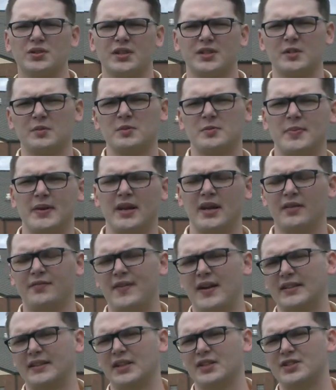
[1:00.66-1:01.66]
systems being
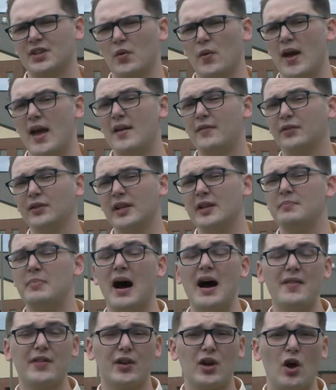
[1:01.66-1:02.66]
affected so heavily
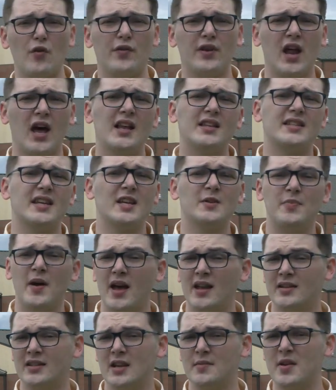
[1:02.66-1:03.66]
by the COVID-19
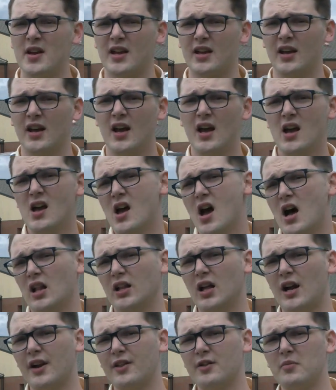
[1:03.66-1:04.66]
pandemic, a
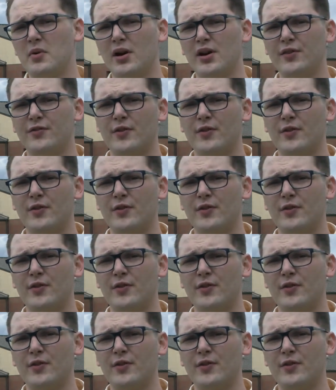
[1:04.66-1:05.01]
lot of the money